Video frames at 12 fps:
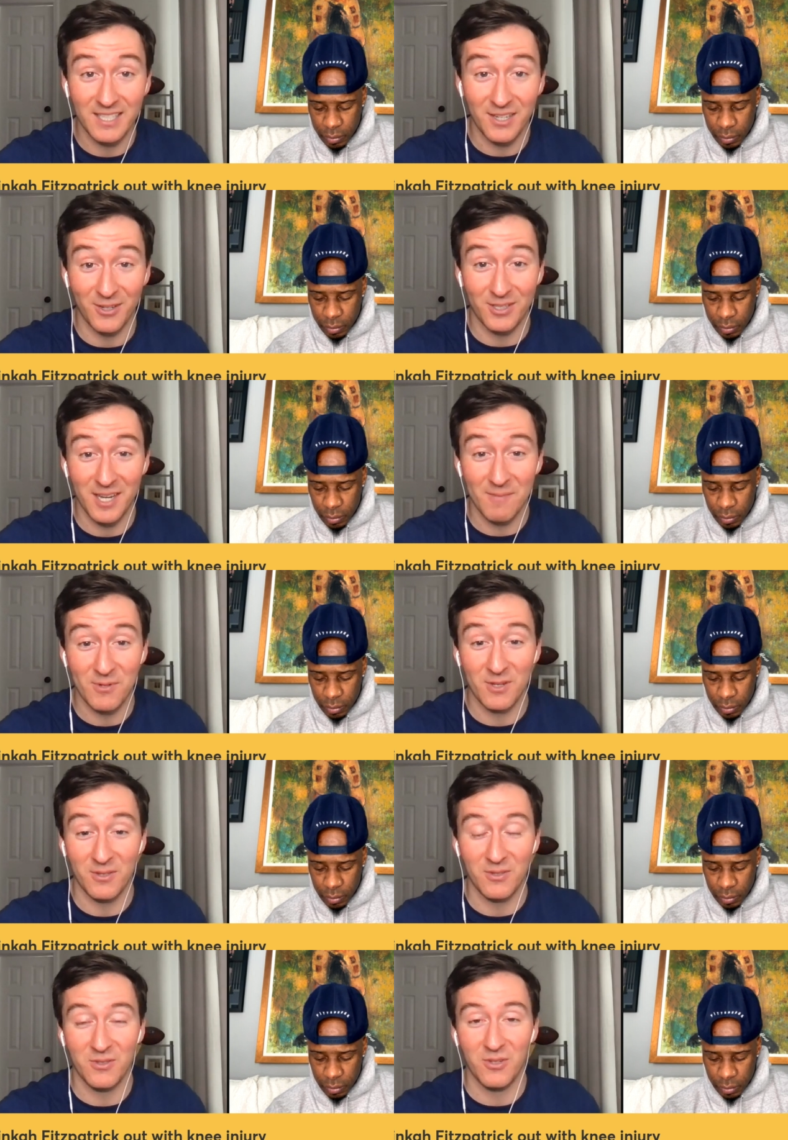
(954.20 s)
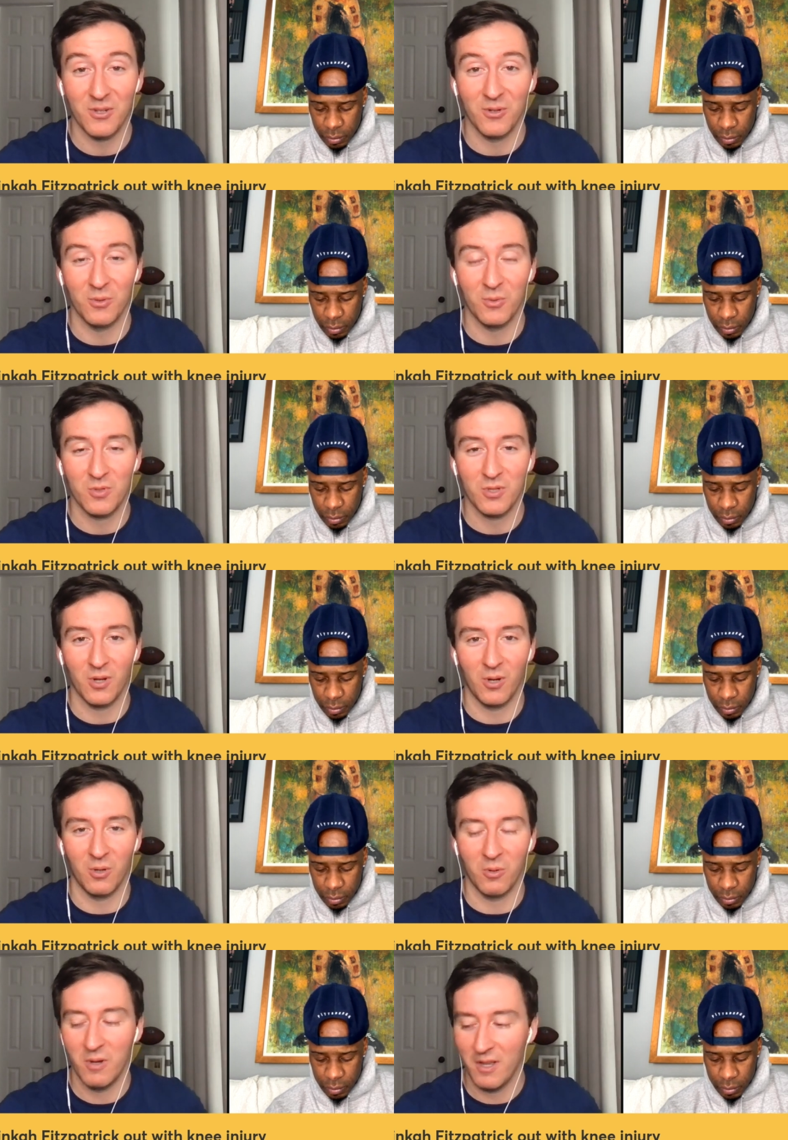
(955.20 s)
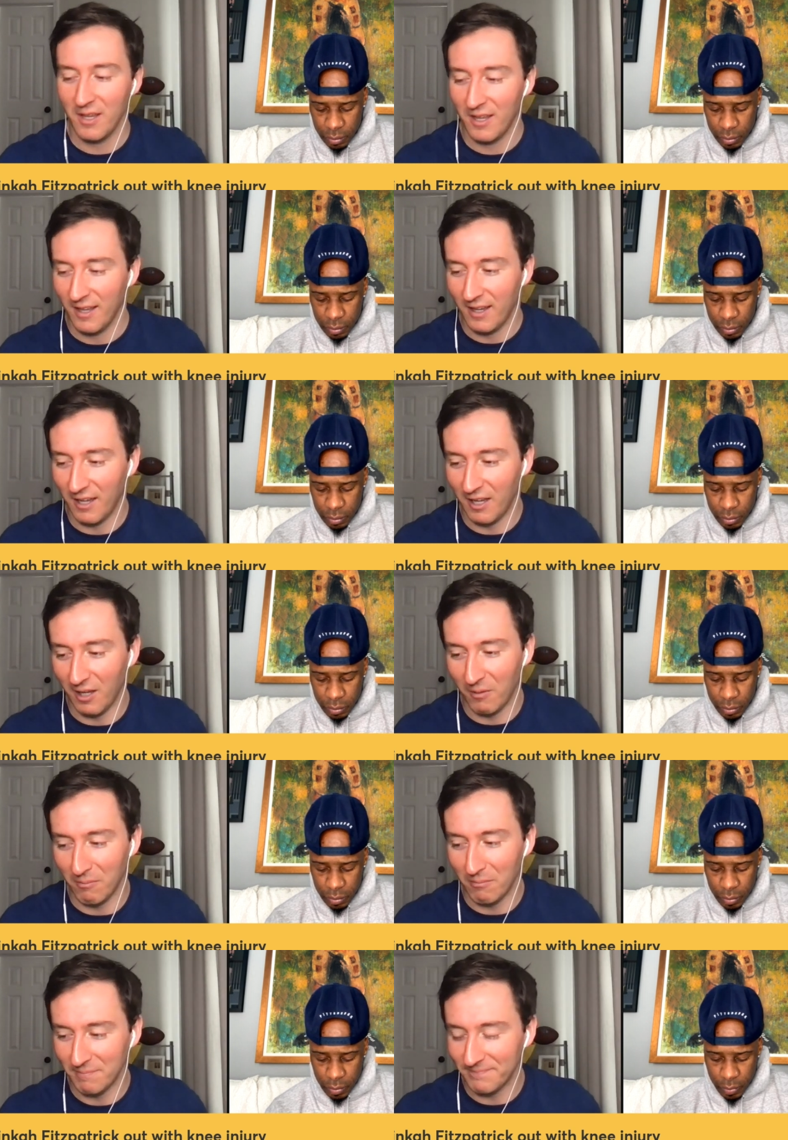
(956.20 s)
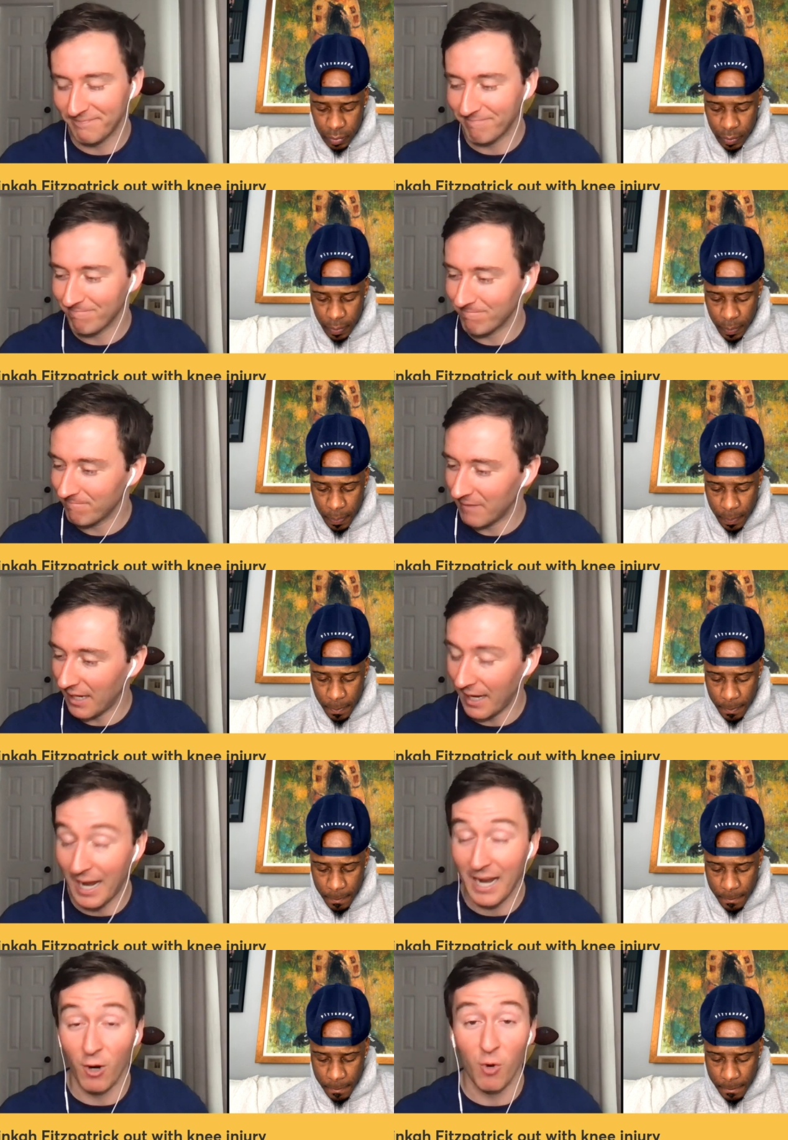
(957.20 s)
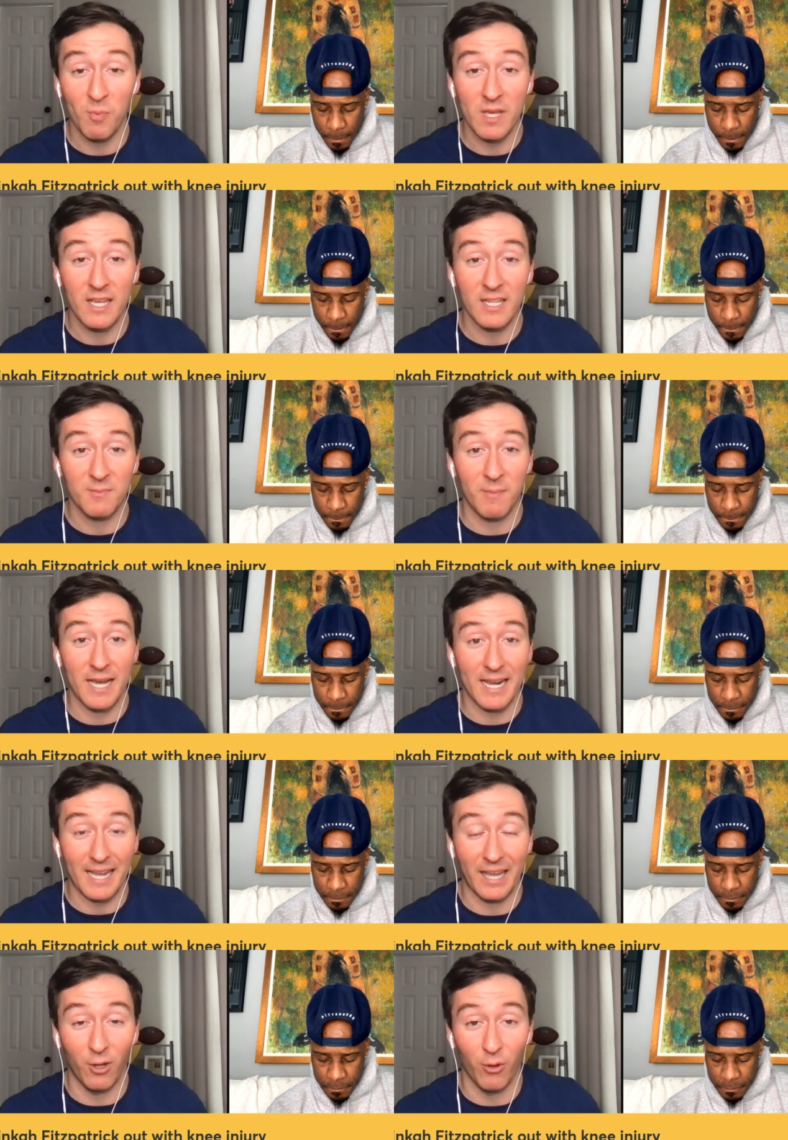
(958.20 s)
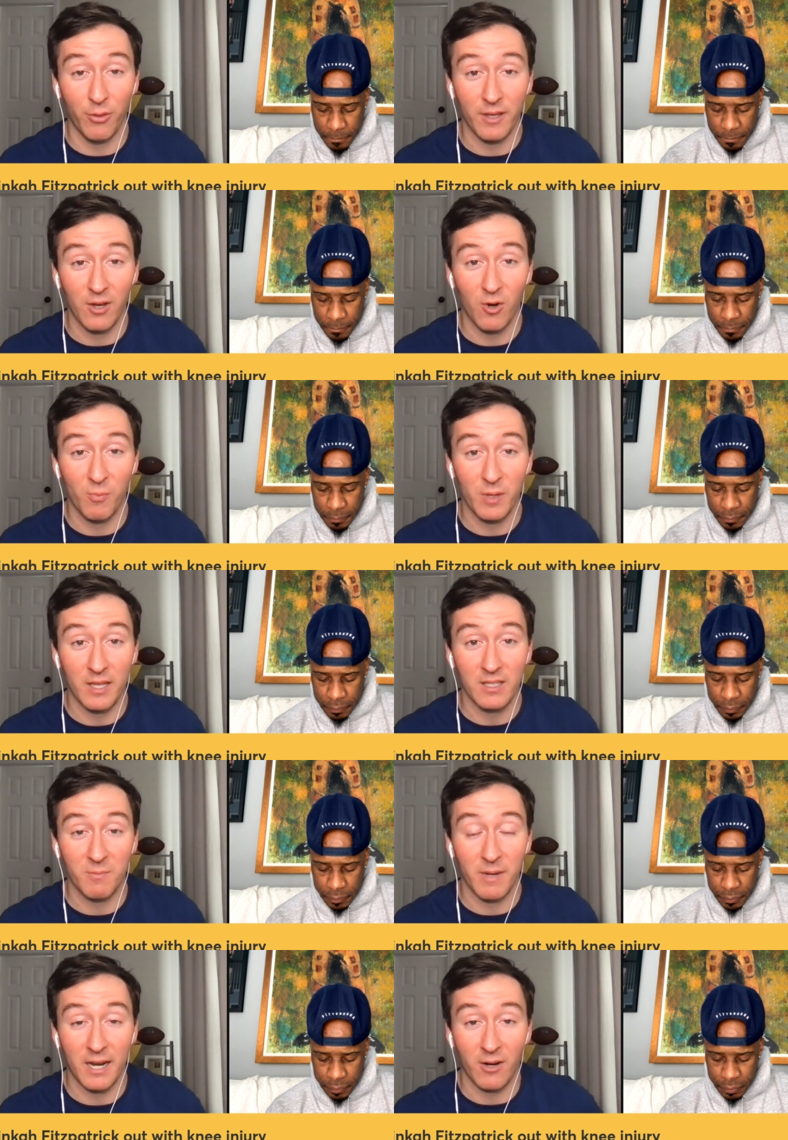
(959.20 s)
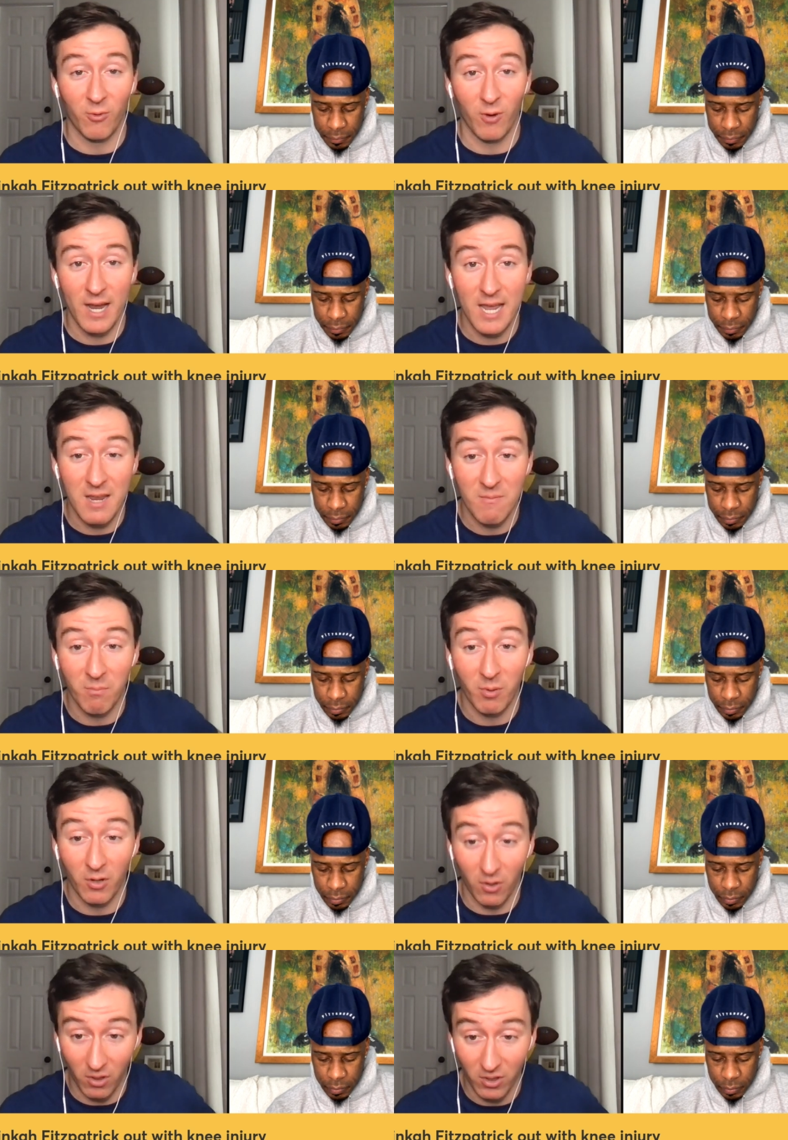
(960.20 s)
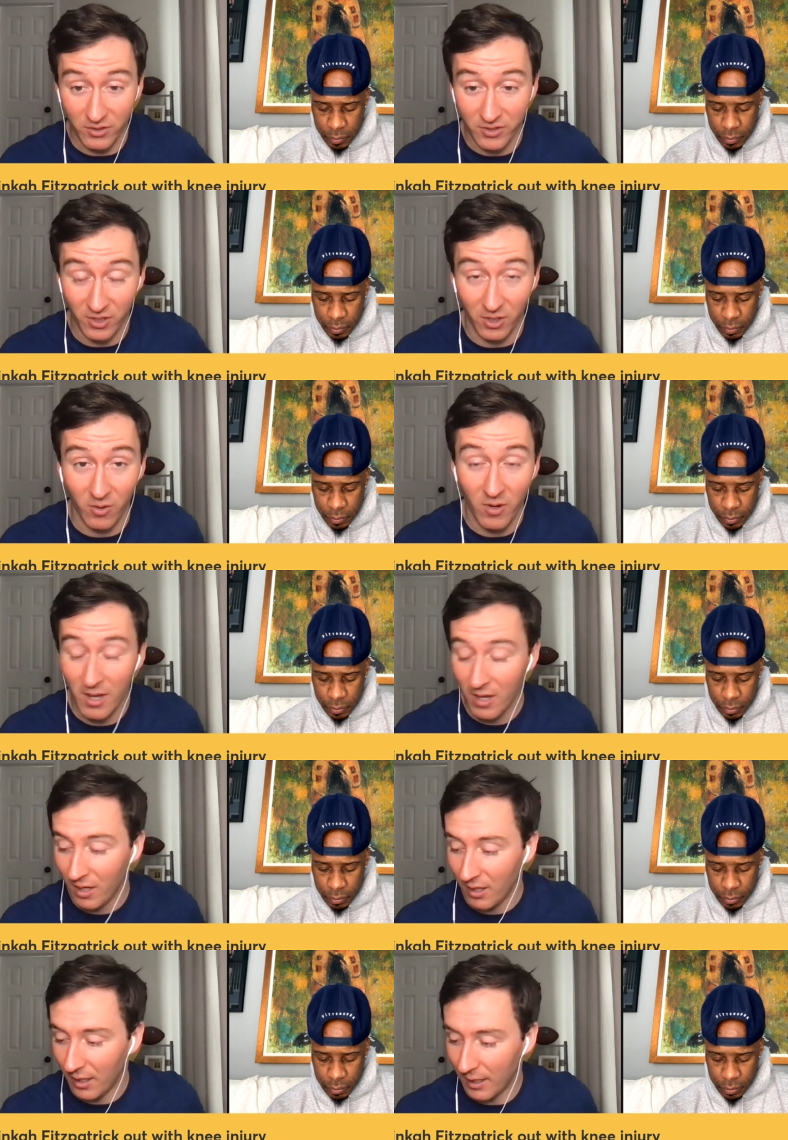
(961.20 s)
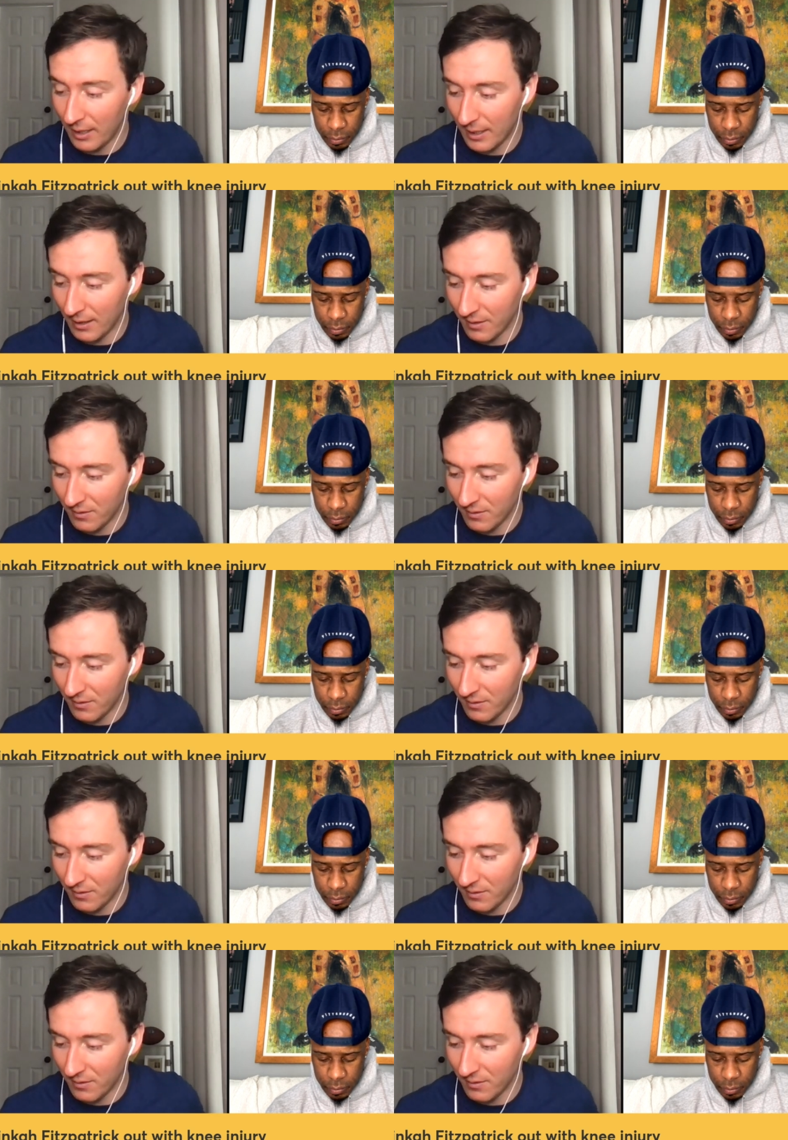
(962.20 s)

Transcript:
Speaker 1: interceptions, too. So um, I hope he gets back healthy. I hope he gets back right. But also, uh,